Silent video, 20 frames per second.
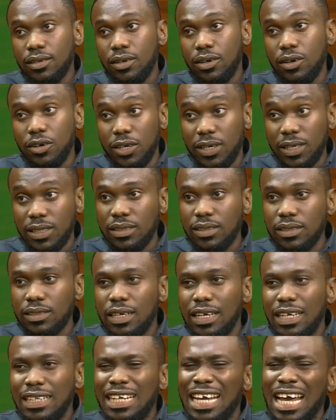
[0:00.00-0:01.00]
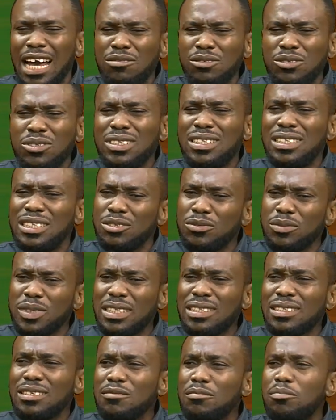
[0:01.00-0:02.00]
all right? They have to deal
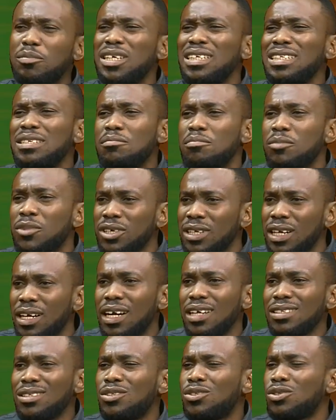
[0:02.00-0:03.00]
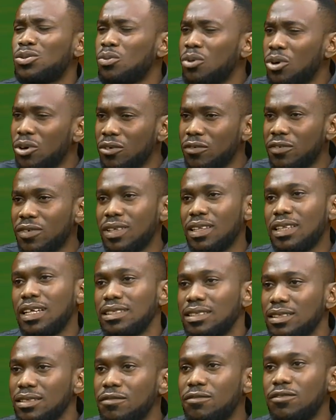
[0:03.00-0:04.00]
with being a mother at twelve,
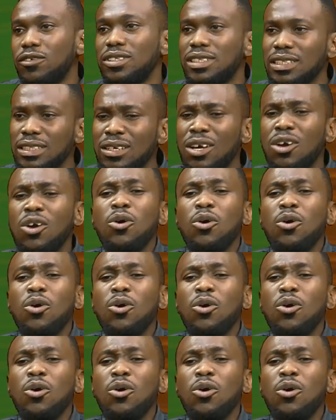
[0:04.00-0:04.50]
thirteen, fourteen.